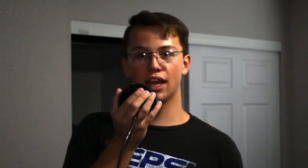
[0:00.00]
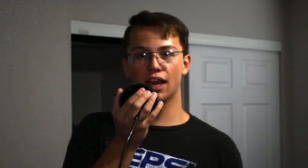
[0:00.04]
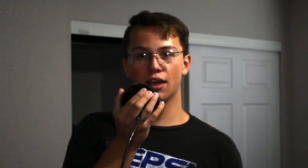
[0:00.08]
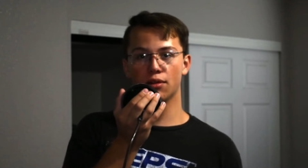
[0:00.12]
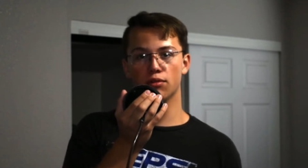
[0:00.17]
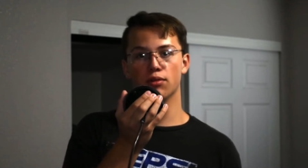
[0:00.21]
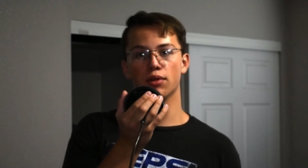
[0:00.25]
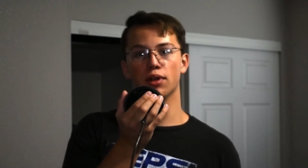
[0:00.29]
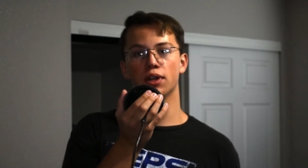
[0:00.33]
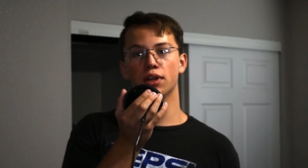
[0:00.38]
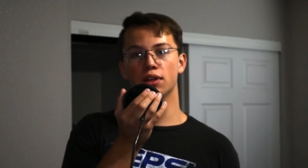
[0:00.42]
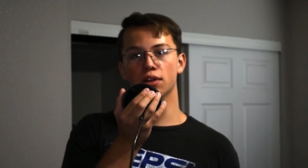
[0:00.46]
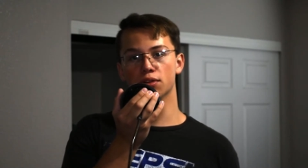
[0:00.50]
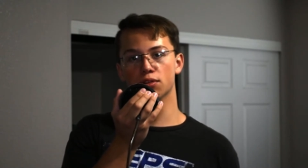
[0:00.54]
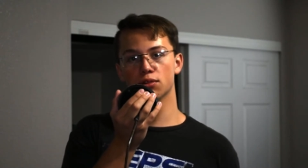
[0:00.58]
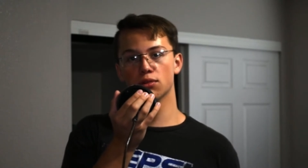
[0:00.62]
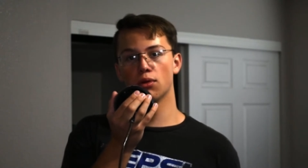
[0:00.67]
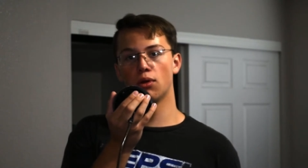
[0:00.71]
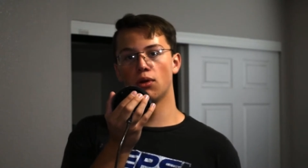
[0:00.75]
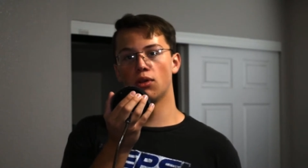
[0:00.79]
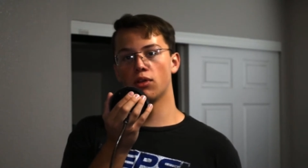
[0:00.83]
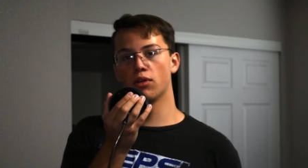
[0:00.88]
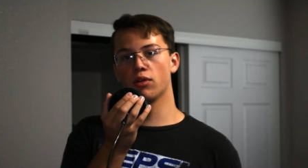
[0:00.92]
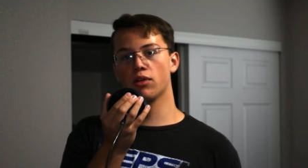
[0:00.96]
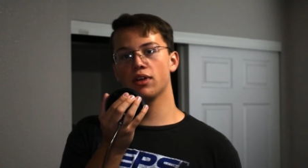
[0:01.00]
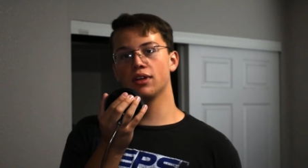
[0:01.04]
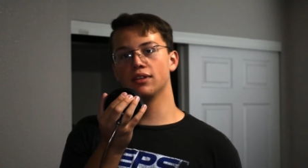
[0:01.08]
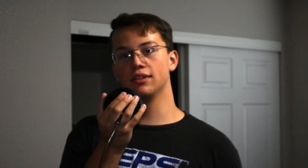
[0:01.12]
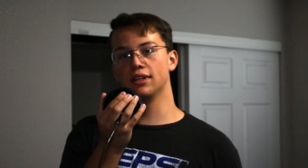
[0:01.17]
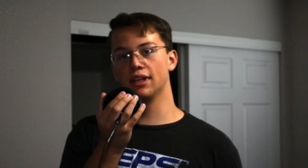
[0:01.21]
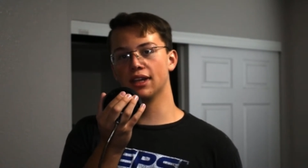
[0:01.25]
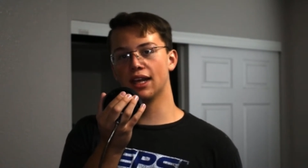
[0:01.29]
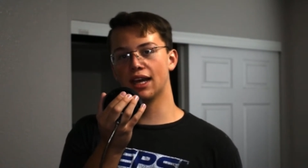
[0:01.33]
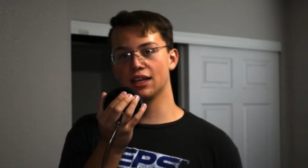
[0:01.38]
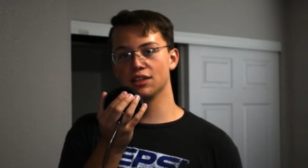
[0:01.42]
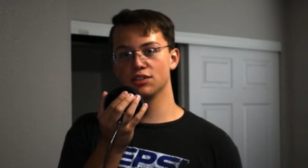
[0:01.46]
every controller in the
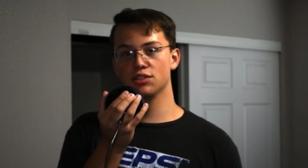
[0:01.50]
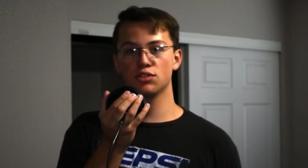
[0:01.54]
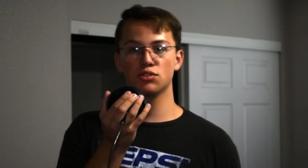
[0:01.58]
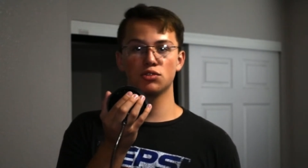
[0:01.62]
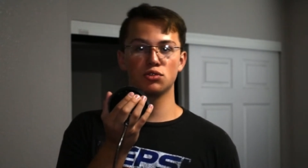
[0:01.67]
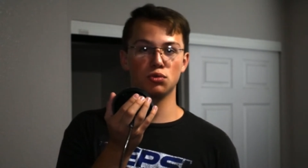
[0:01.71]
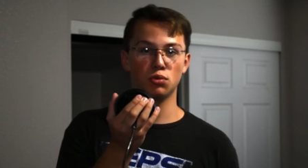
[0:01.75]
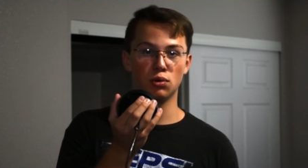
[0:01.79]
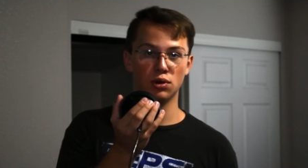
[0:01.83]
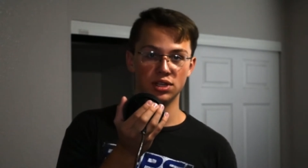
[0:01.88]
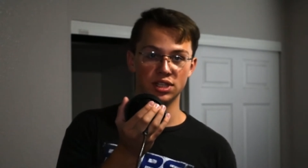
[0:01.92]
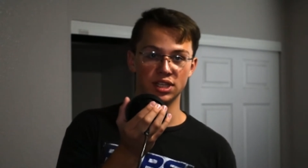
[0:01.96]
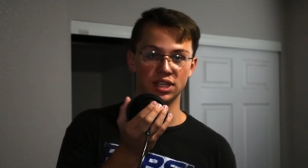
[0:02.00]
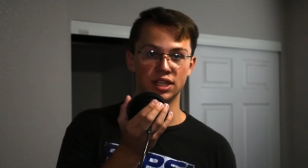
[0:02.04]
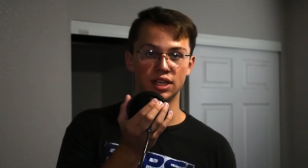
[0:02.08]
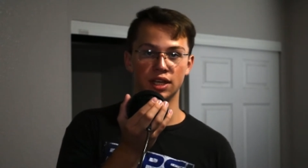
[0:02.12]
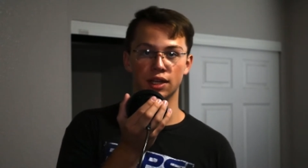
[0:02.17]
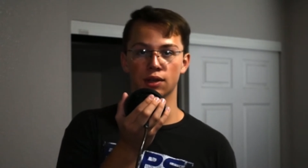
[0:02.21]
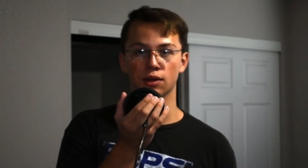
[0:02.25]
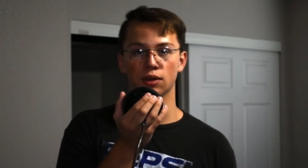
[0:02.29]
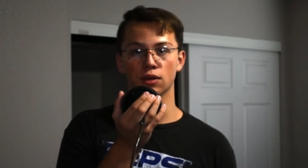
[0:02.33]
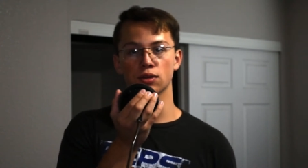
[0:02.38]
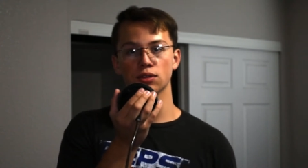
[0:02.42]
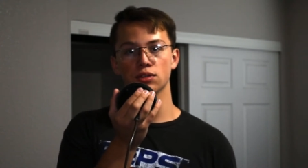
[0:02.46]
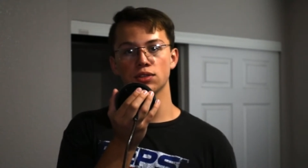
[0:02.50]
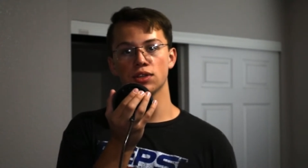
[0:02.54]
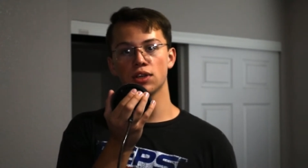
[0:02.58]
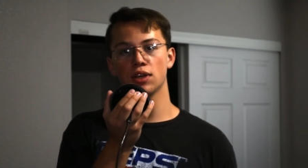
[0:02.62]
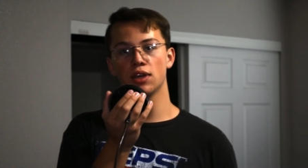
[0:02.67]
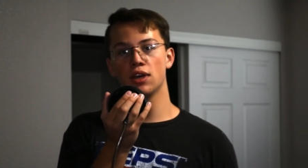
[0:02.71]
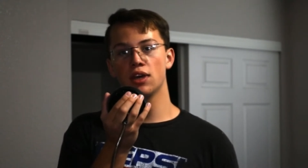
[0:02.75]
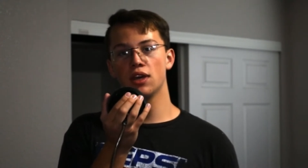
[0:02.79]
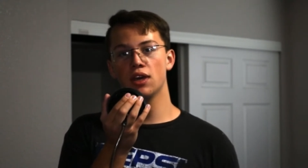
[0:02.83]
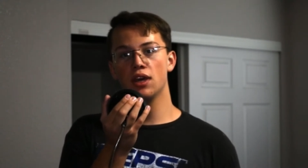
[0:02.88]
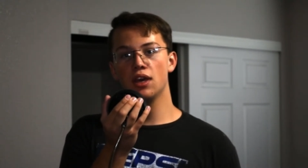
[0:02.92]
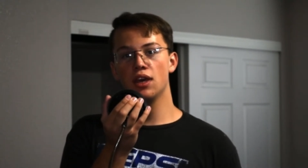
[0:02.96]
last 20 years,
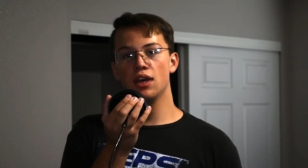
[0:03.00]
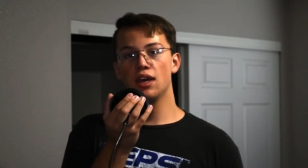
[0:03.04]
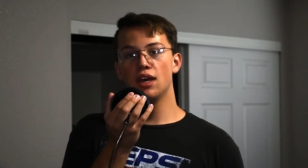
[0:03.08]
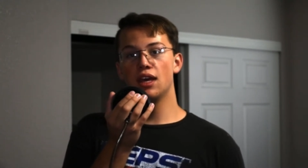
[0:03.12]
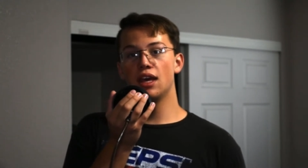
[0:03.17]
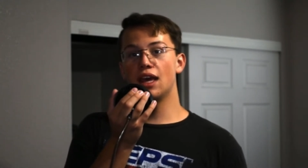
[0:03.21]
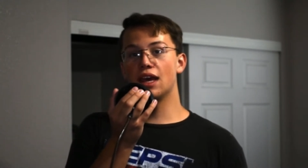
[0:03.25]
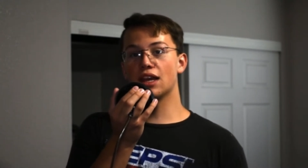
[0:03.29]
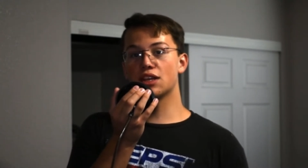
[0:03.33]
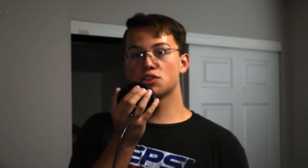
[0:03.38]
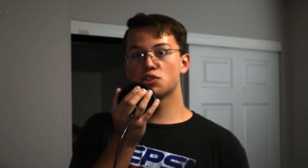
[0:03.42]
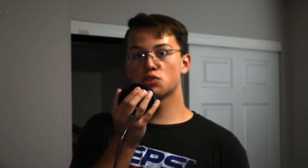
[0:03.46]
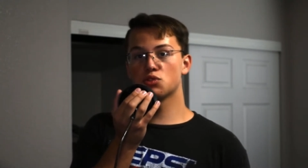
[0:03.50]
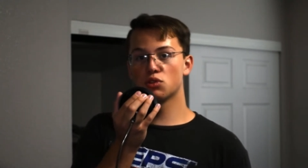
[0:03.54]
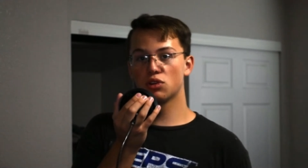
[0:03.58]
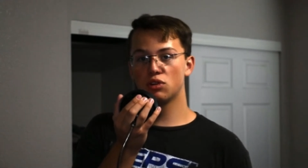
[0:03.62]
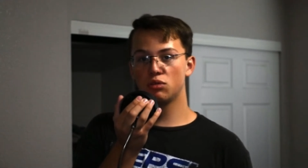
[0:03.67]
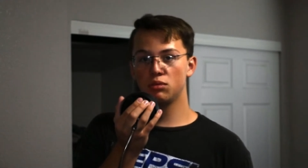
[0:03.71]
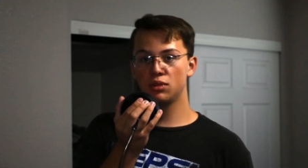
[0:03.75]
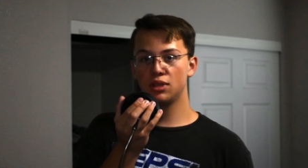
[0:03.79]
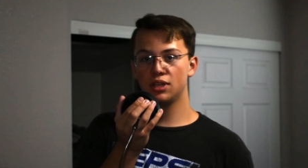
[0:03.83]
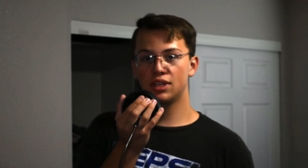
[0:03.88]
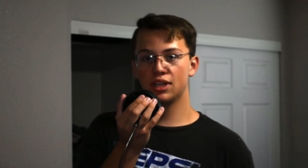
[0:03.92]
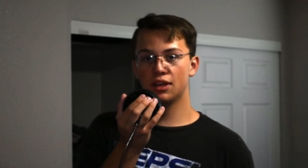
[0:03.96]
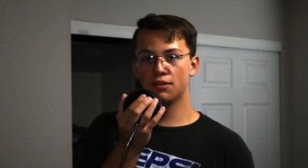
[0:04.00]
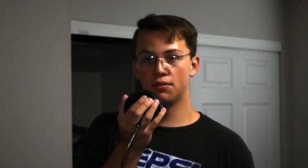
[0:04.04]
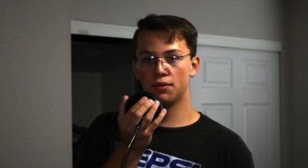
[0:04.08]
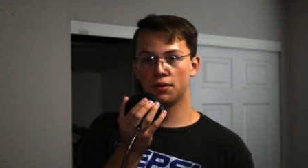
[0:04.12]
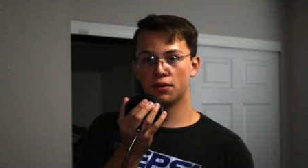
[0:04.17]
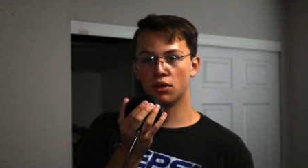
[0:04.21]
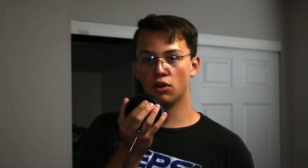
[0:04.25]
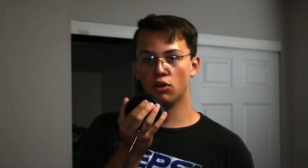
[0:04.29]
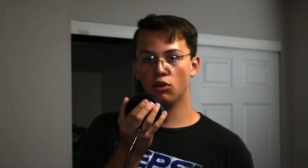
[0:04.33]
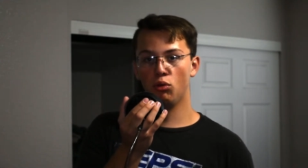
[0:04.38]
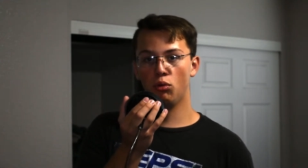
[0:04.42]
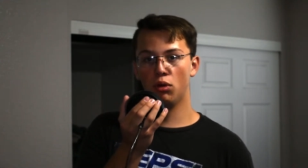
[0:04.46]
extremely
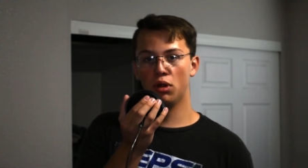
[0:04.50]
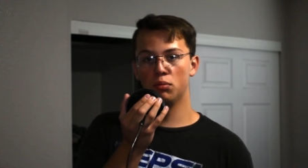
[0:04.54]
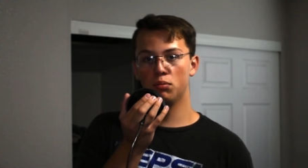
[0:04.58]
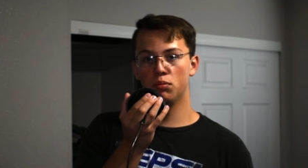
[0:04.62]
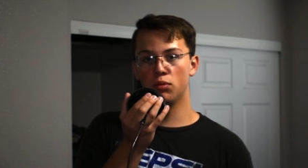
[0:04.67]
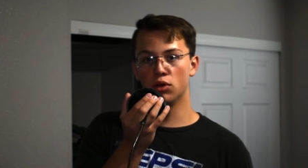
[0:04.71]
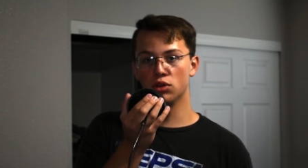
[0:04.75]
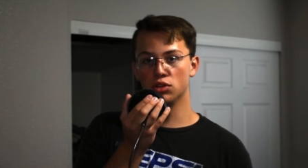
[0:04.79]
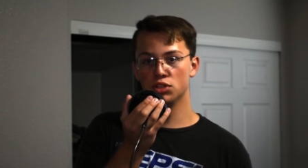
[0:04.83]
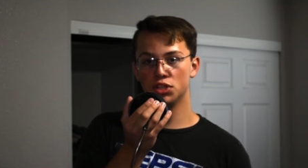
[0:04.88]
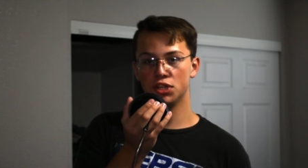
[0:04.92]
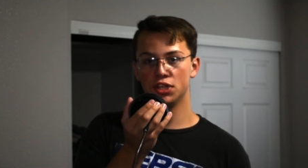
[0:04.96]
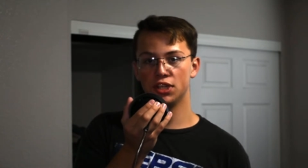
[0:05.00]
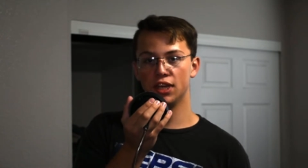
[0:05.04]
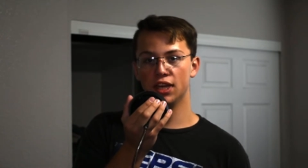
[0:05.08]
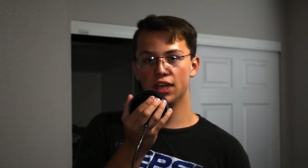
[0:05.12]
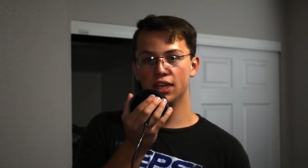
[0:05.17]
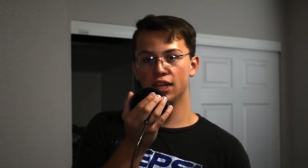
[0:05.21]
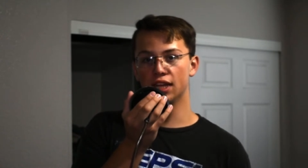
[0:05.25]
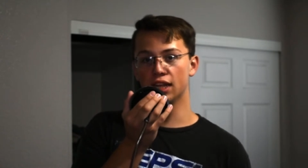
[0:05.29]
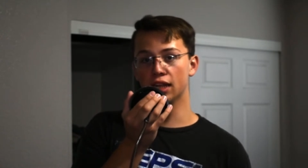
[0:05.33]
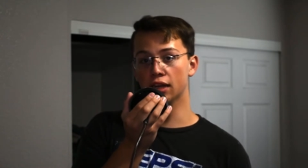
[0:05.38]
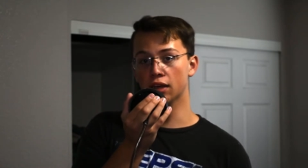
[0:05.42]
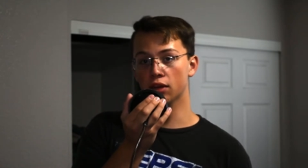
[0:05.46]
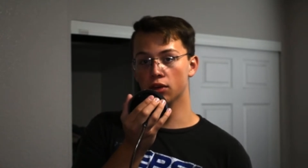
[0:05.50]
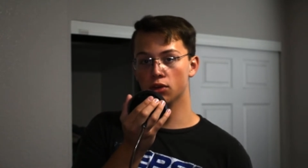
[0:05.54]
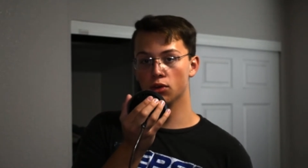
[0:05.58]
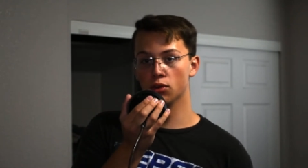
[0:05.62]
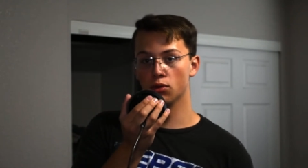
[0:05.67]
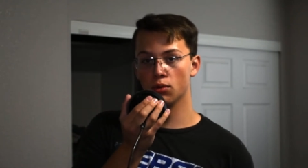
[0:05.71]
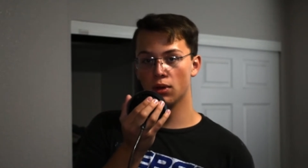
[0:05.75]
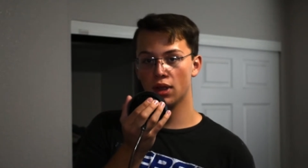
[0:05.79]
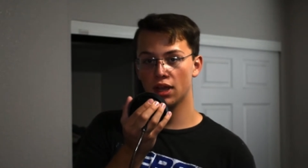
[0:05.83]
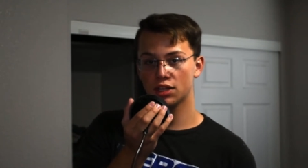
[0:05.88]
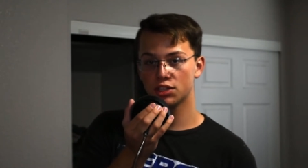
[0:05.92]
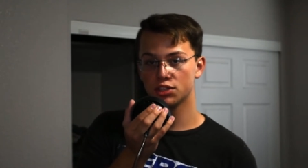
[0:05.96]
difficult when pushing it in a
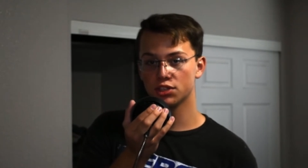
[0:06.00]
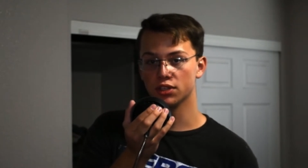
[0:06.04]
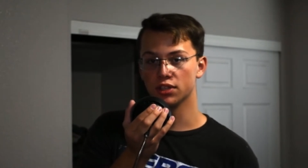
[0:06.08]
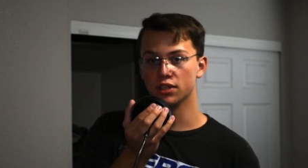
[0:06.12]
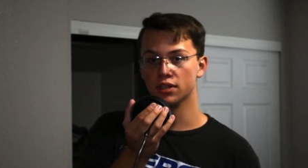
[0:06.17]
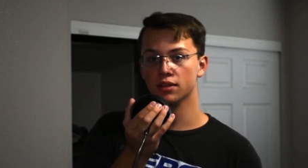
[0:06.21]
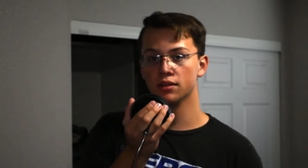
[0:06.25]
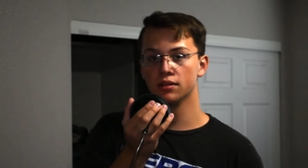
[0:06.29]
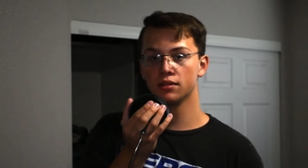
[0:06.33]
direction.